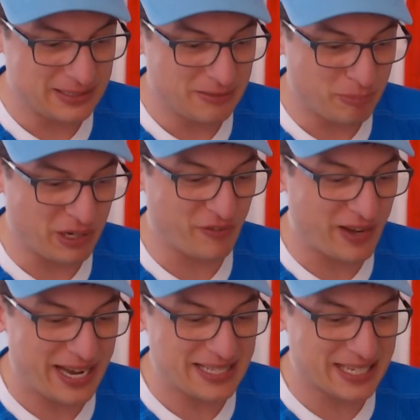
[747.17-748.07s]
But if
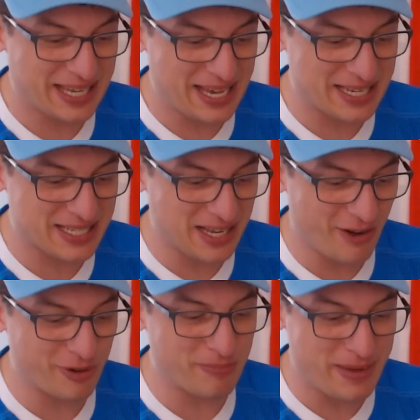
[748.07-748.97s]
I had to guess, I
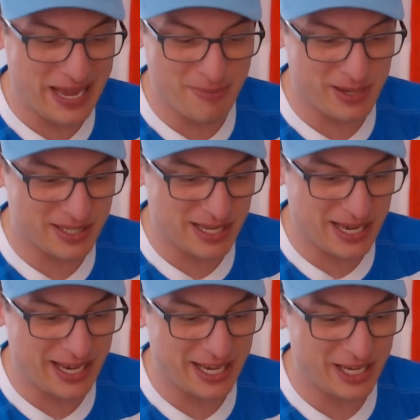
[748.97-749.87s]
would maybe
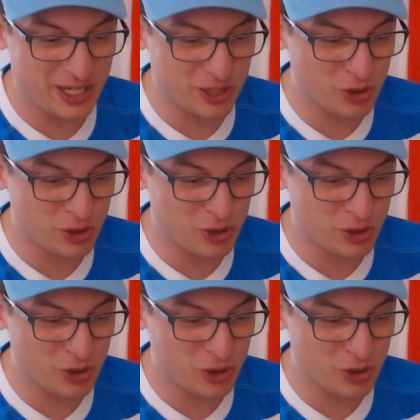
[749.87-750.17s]
say